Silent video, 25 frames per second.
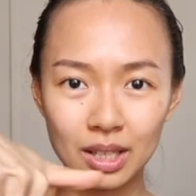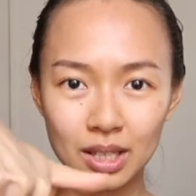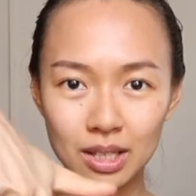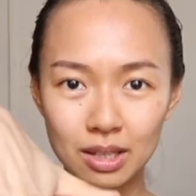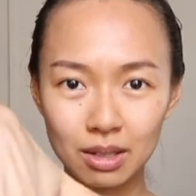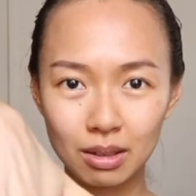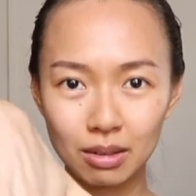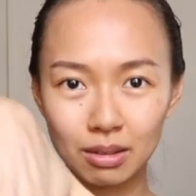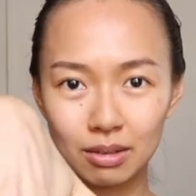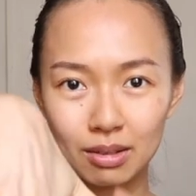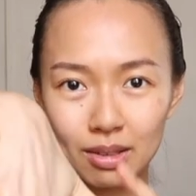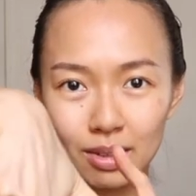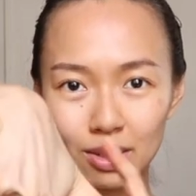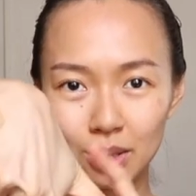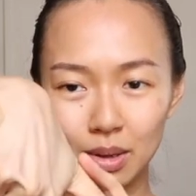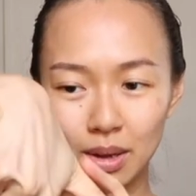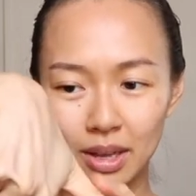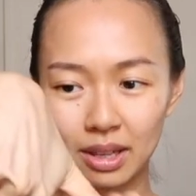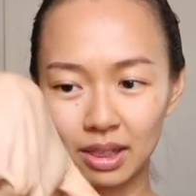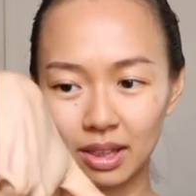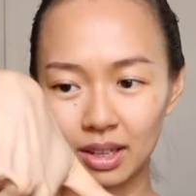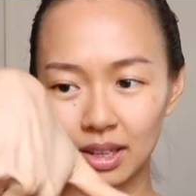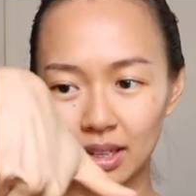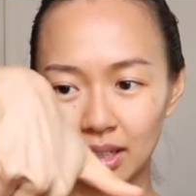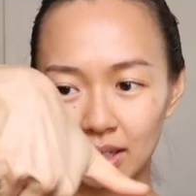So
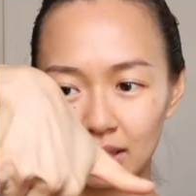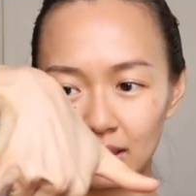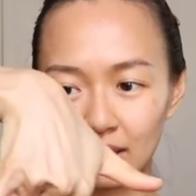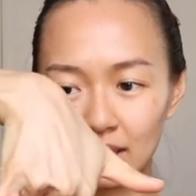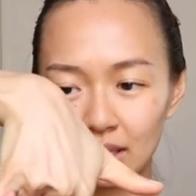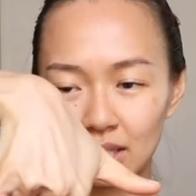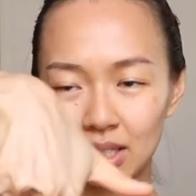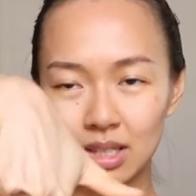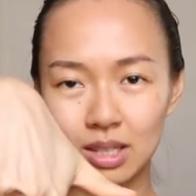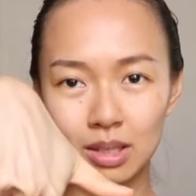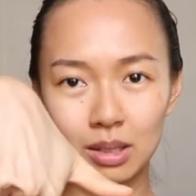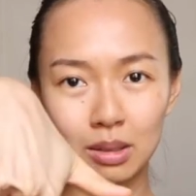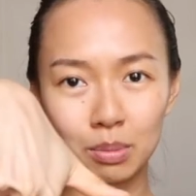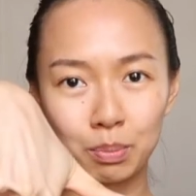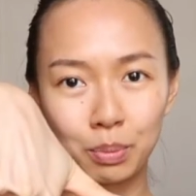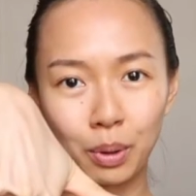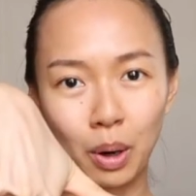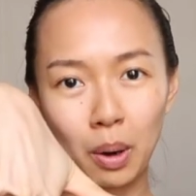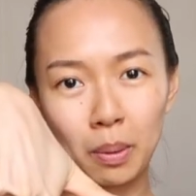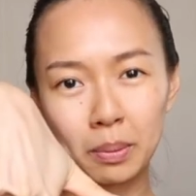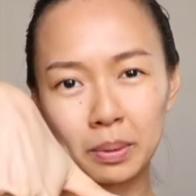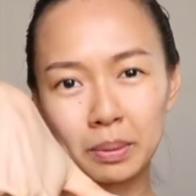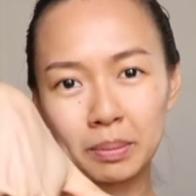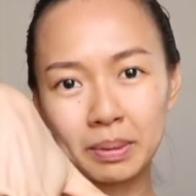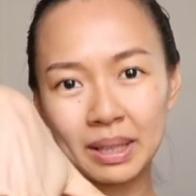I think this
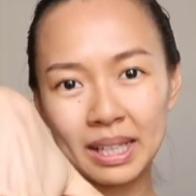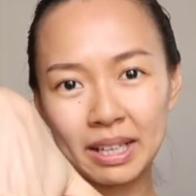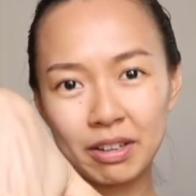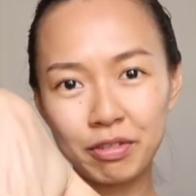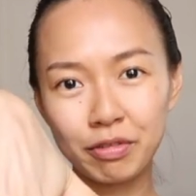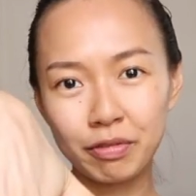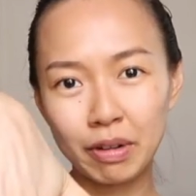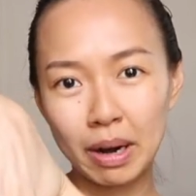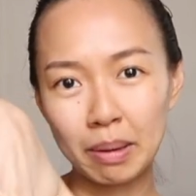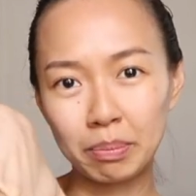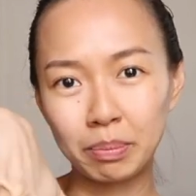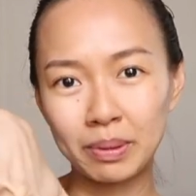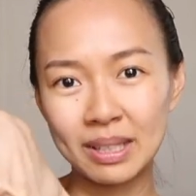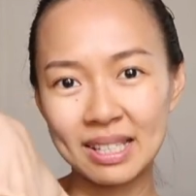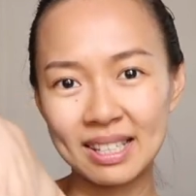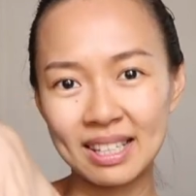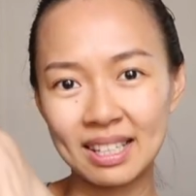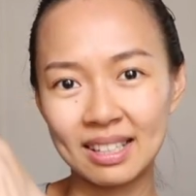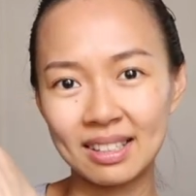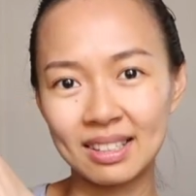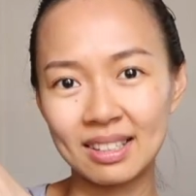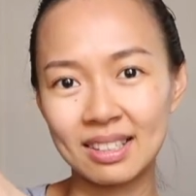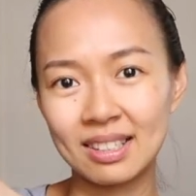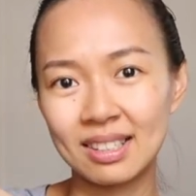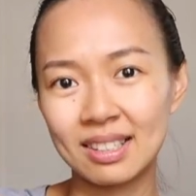probably
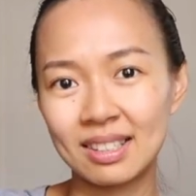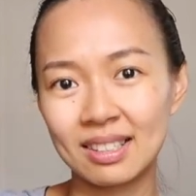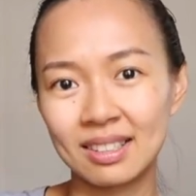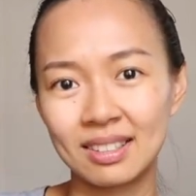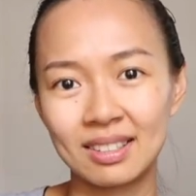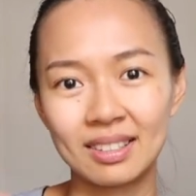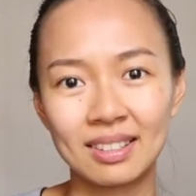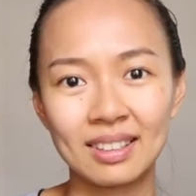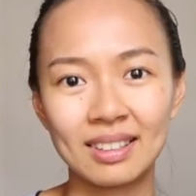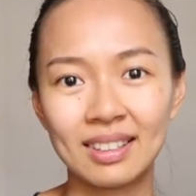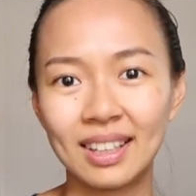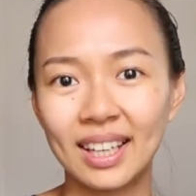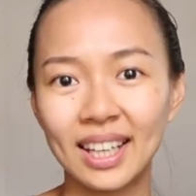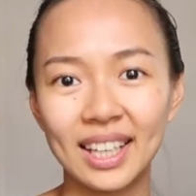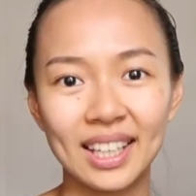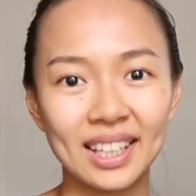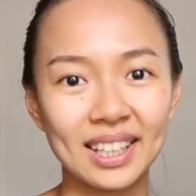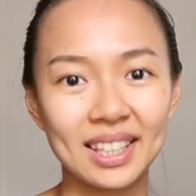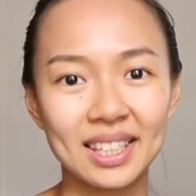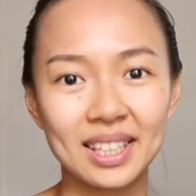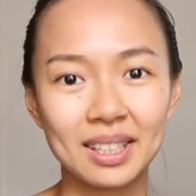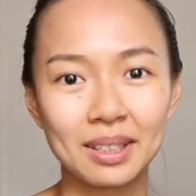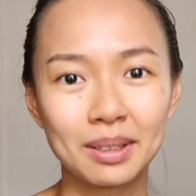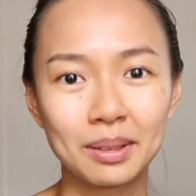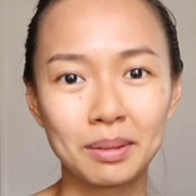represents
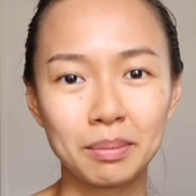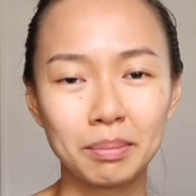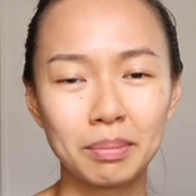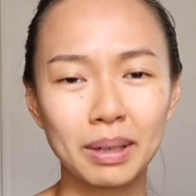it.